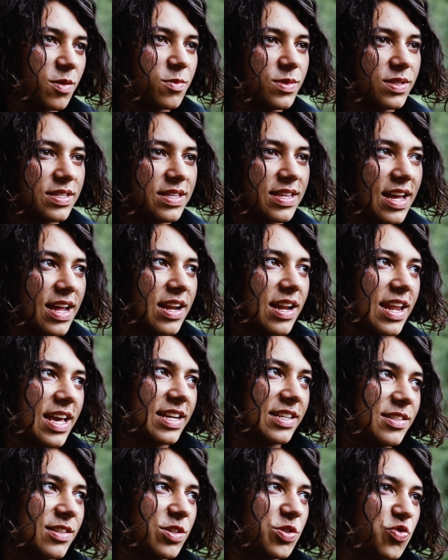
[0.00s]
that was then
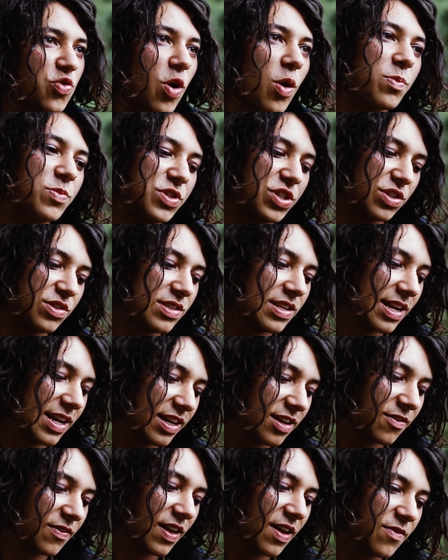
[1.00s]
later dropped due to
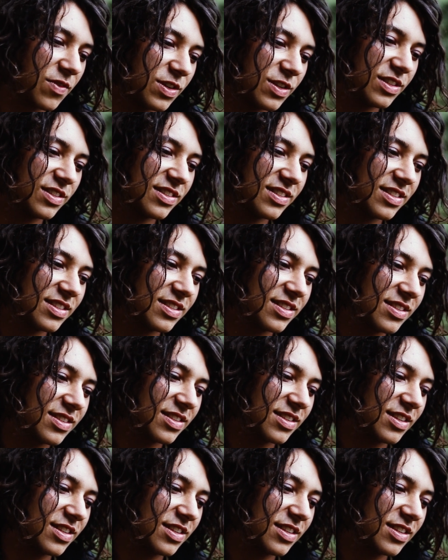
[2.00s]
lack of evidence,